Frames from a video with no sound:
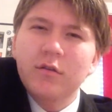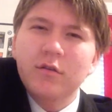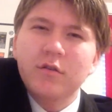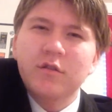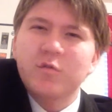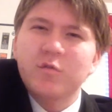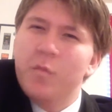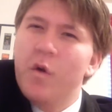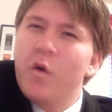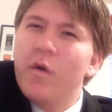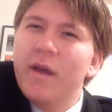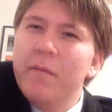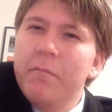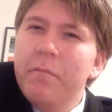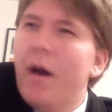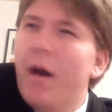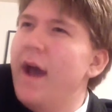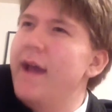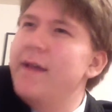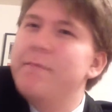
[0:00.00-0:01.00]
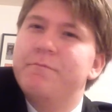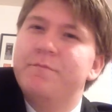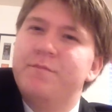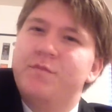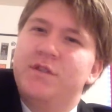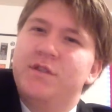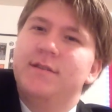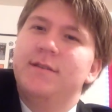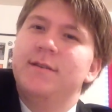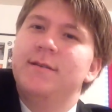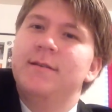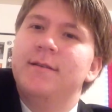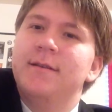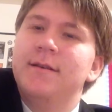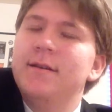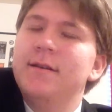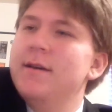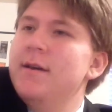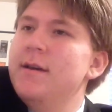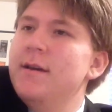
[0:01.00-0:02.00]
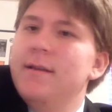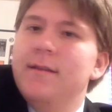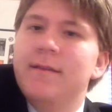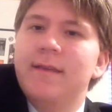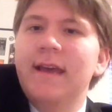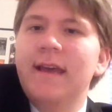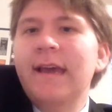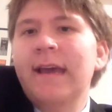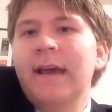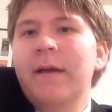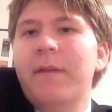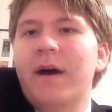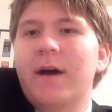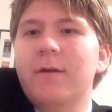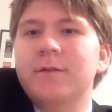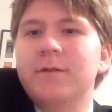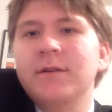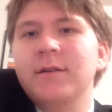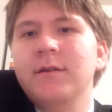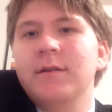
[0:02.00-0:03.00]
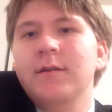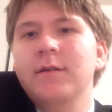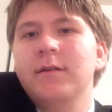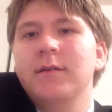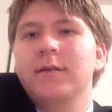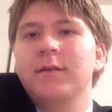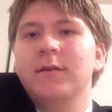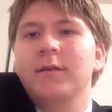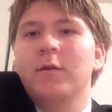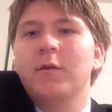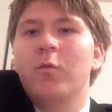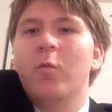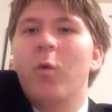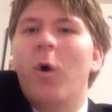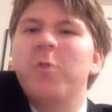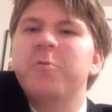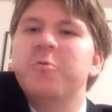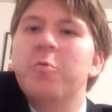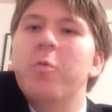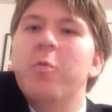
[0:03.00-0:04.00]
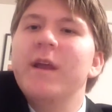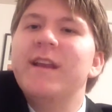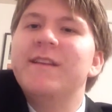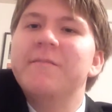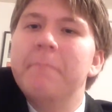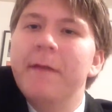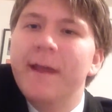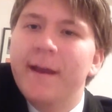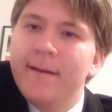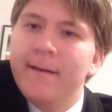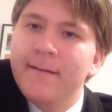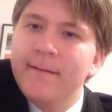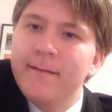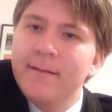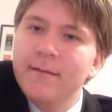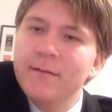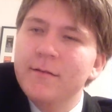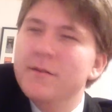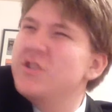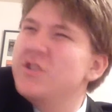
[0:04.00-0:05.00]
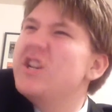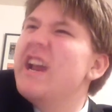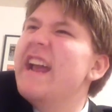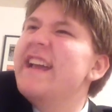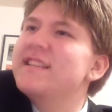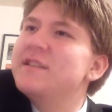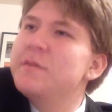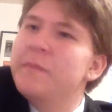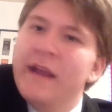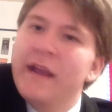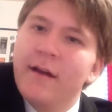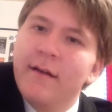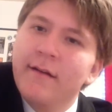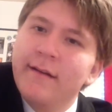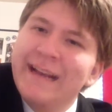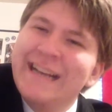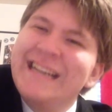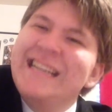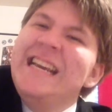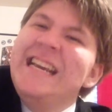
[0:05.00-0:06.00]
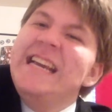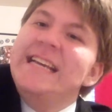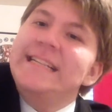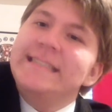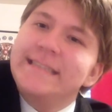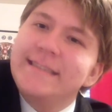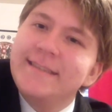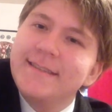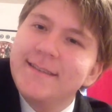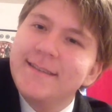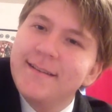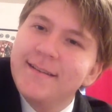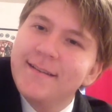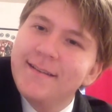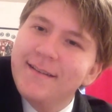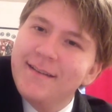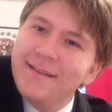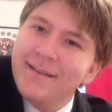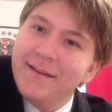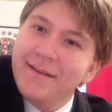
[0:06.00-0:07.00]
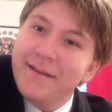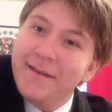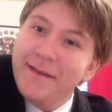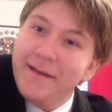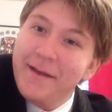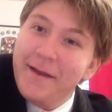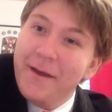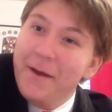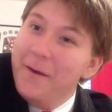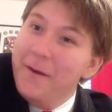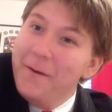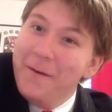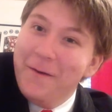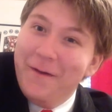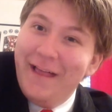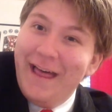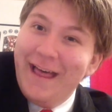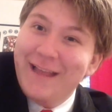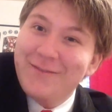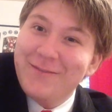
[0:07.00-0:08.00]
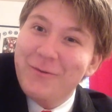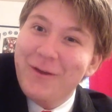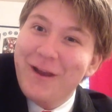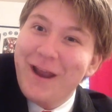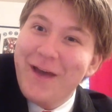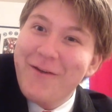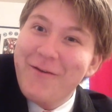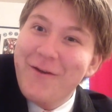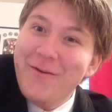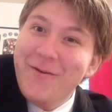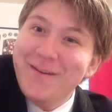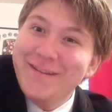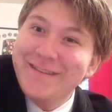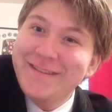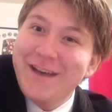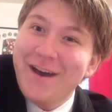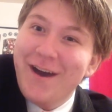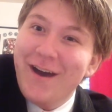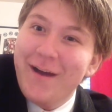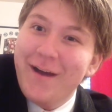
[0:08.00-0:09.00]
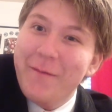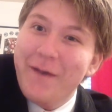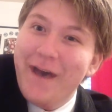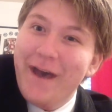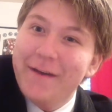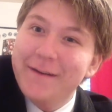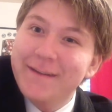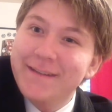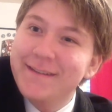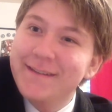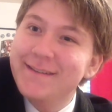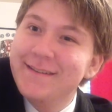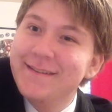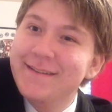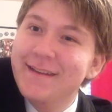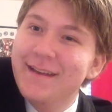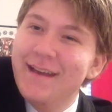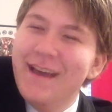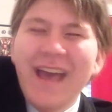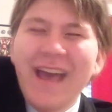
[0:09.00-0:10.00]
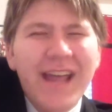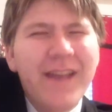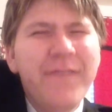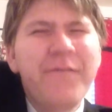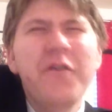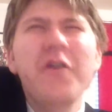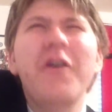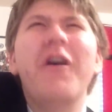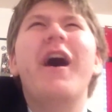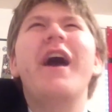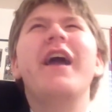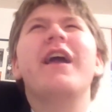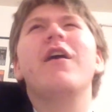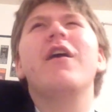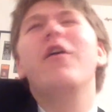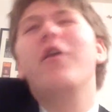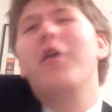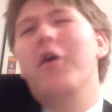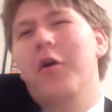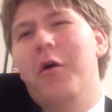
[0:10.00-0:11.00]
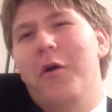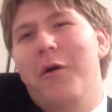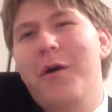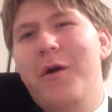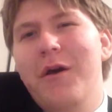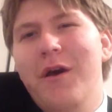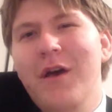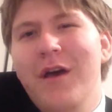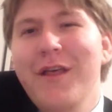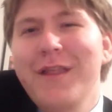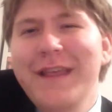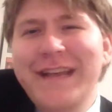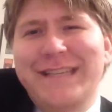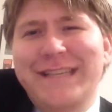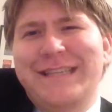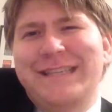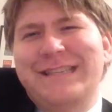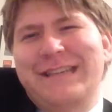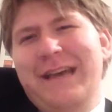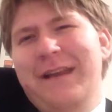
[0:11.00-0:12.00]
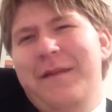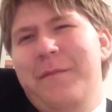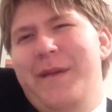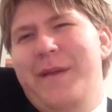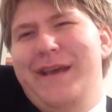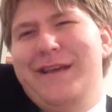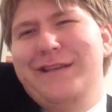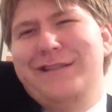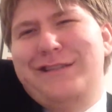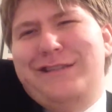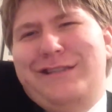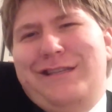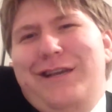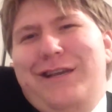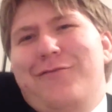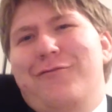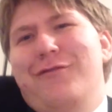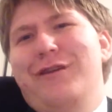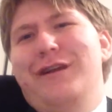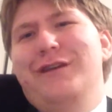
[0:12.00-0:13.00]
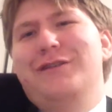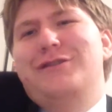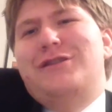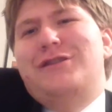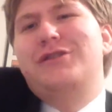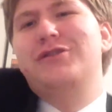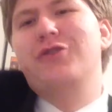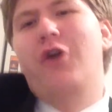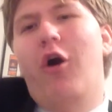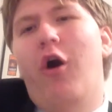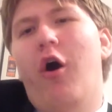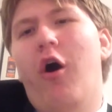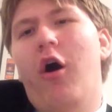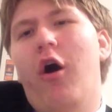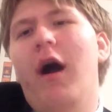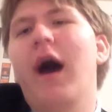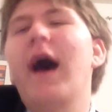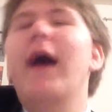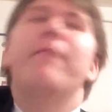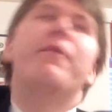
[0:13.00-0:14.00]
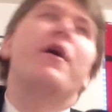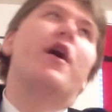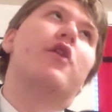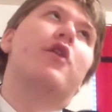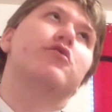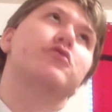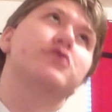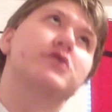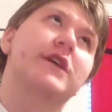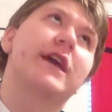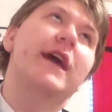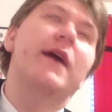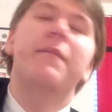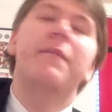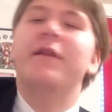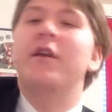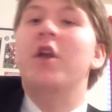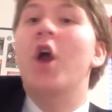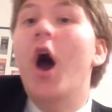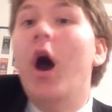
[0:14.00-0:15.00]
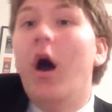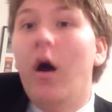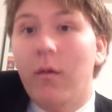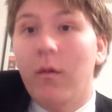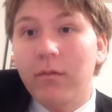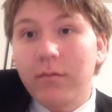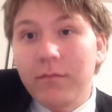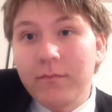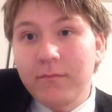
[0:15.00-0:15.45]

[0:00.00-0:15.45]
Smoking pipes and thinking about Walt Whitman, Shakespeare, and Keats. Well, that's what I wrote a song about. And if you're like, oh, this is going to be a serious song, I better skip. No.